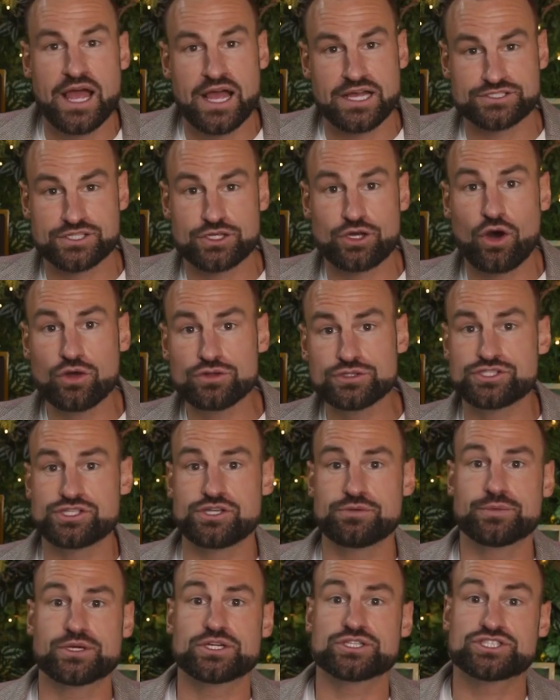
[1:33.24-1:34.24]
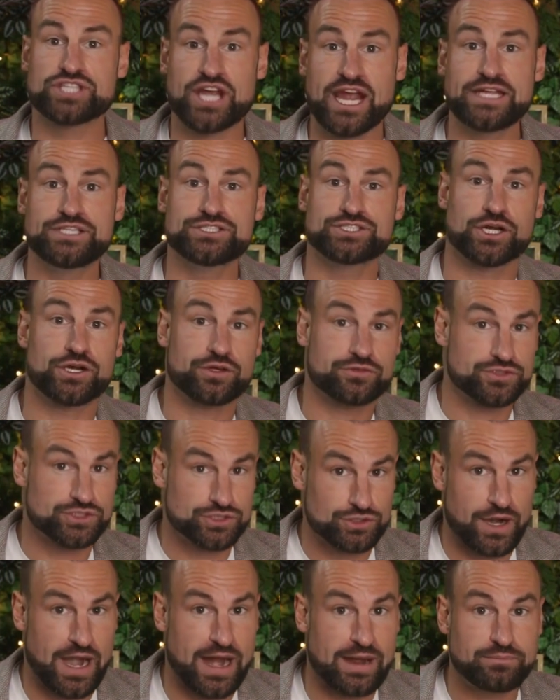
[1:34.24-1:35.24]
As a consummate changer of
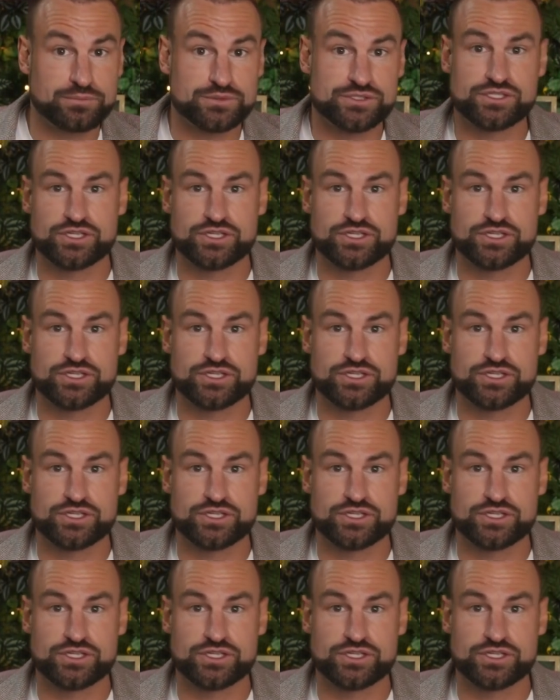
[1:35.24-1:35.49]
straps,